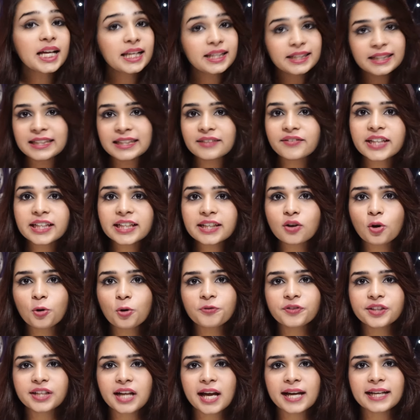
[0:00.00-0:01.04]
leaving it
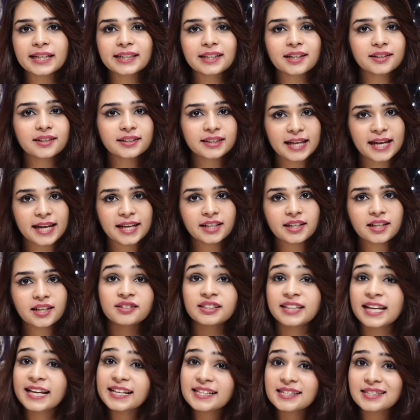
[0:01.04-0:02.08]
overnight again.
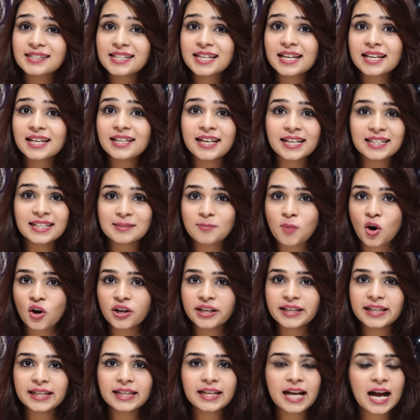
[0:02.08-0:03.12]
The next day, next
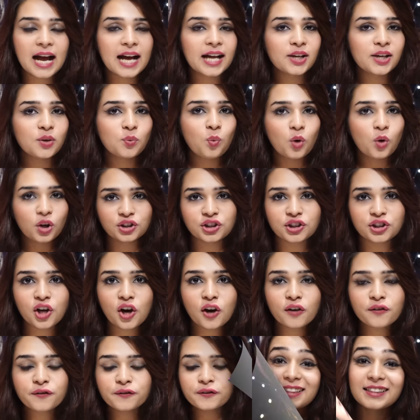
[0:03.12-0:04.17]
morning, I'll wash it
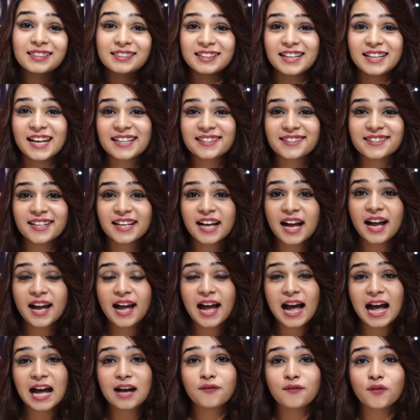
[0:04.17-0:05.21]
off. The next thing I
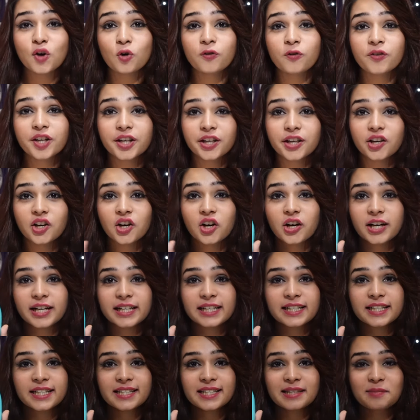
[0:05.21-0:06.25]
have over here
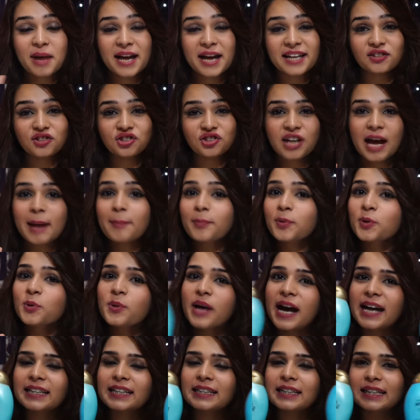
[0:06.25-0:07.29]
is my shampoo
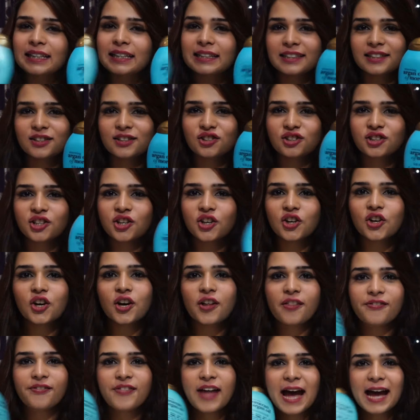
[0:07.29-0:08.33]
and conditioner
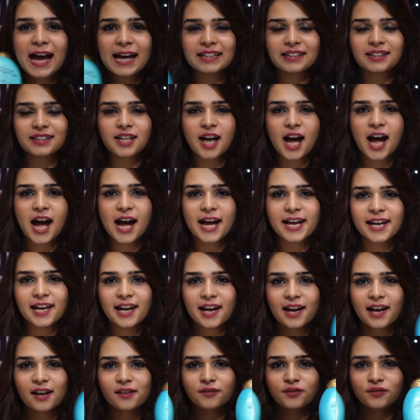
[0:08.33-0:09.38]
that I
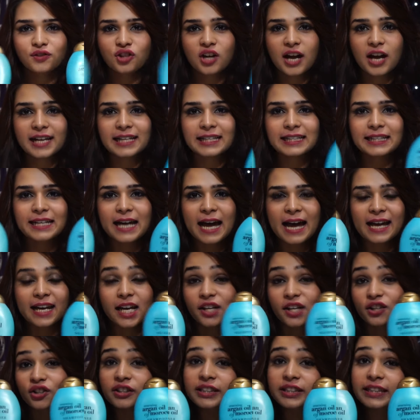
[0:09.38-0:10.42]
have tried and
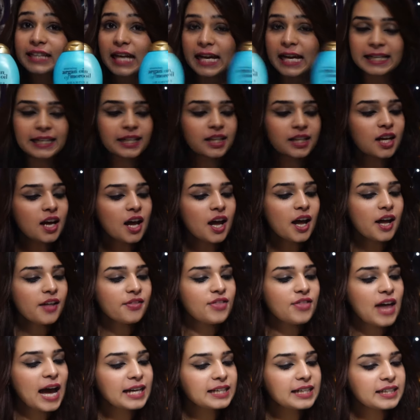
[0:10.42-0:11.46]
I really like.
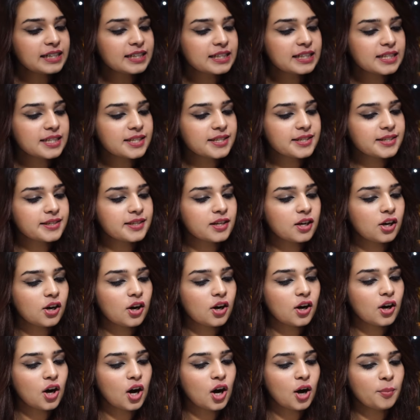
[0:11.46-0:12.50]
That is the
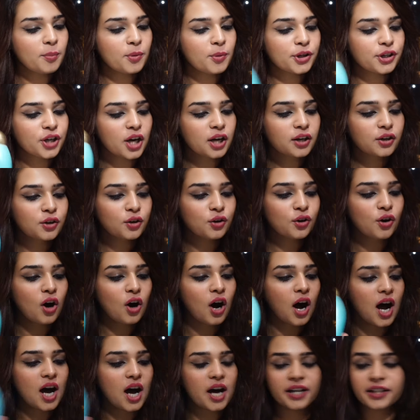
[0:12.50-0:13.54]

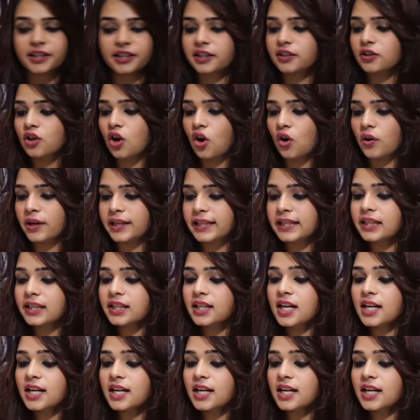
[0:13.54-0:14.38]
Morocco Argan Oil.